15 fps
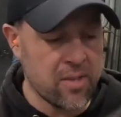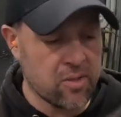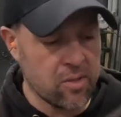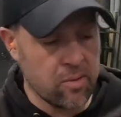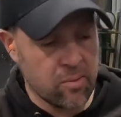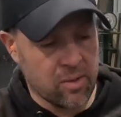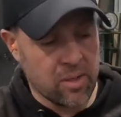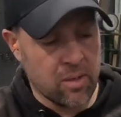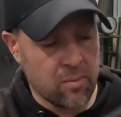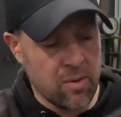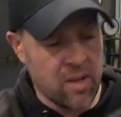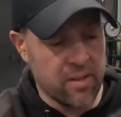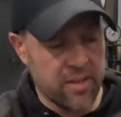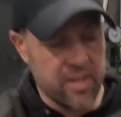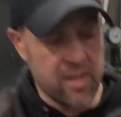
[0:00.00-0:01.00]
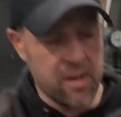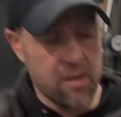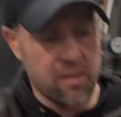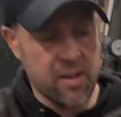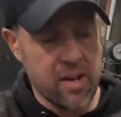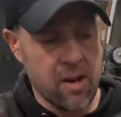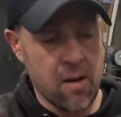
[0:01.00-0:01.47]
So we're going to weld it here
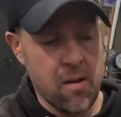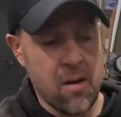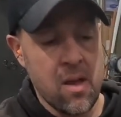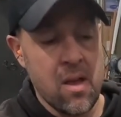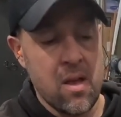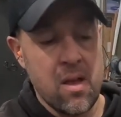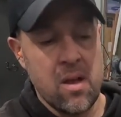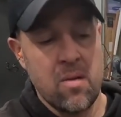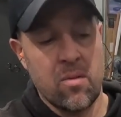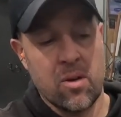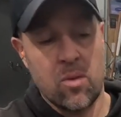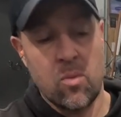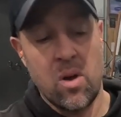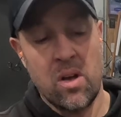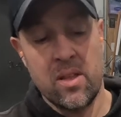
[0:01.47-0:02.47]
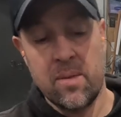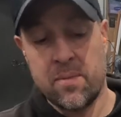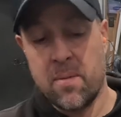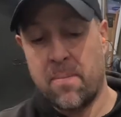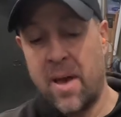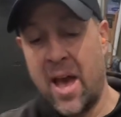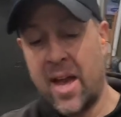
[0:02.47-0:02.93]
and here, and we're going to weld up the
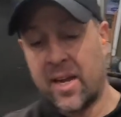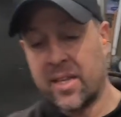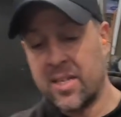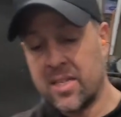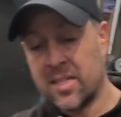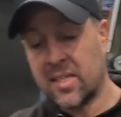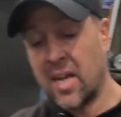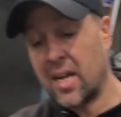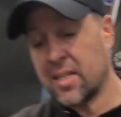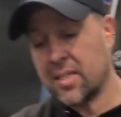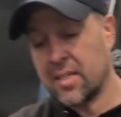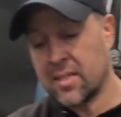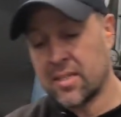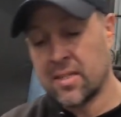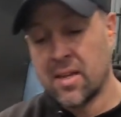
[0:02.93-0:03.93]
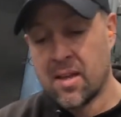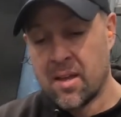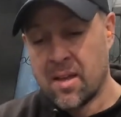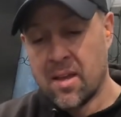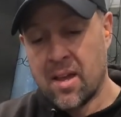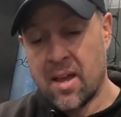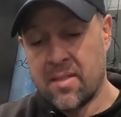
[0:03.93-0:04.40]
back of these gussets,
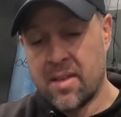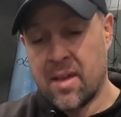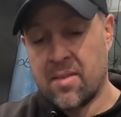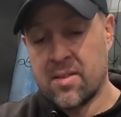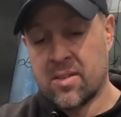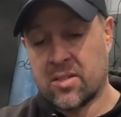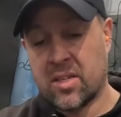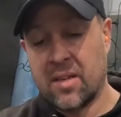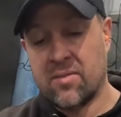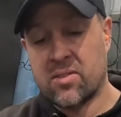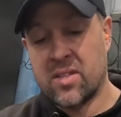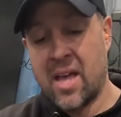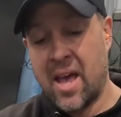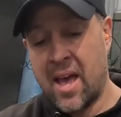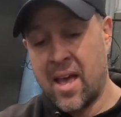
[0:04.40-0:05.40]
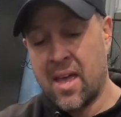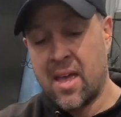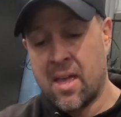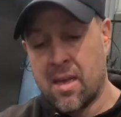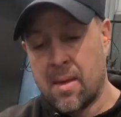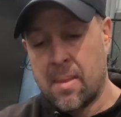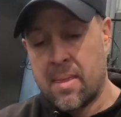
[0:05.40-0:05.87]
and then this gives that
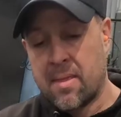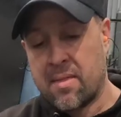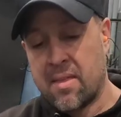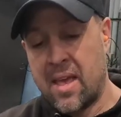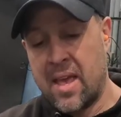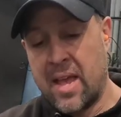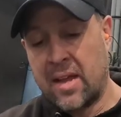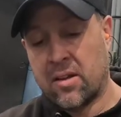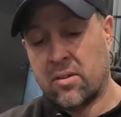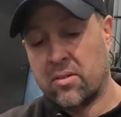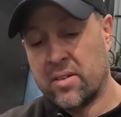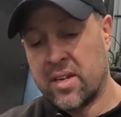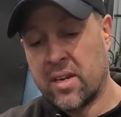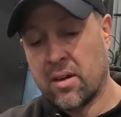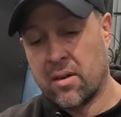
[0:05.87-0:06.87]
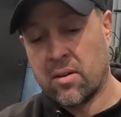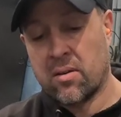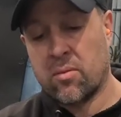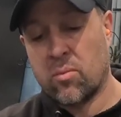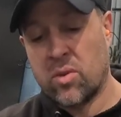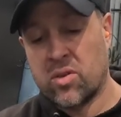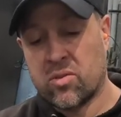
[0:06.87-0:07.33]
angle here,
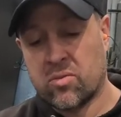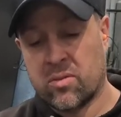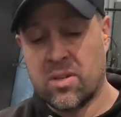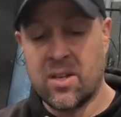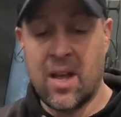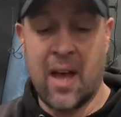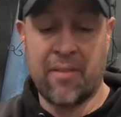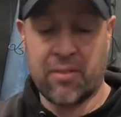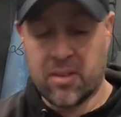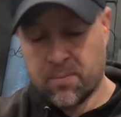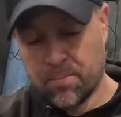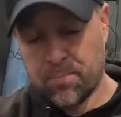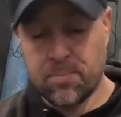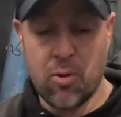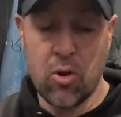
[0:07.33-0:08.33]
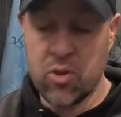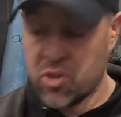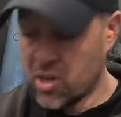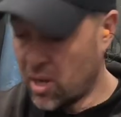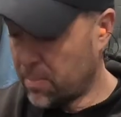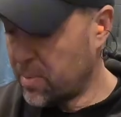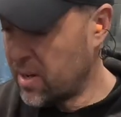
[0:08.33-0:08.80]
which you have to
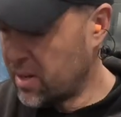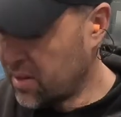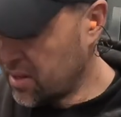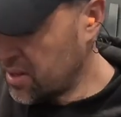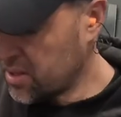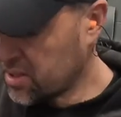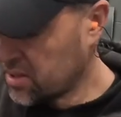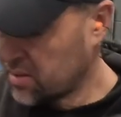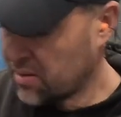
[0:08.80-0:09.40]
push up into this